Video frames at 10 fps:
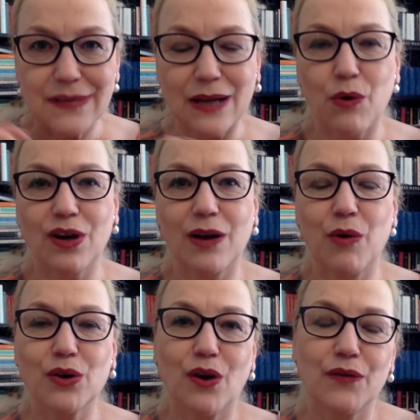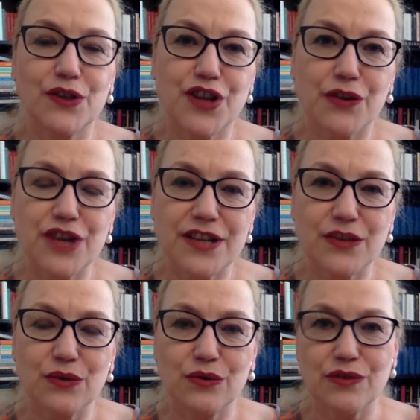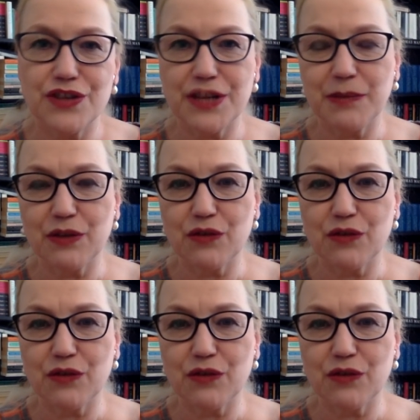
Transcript: quote-unquote, of the Ceausescu regime in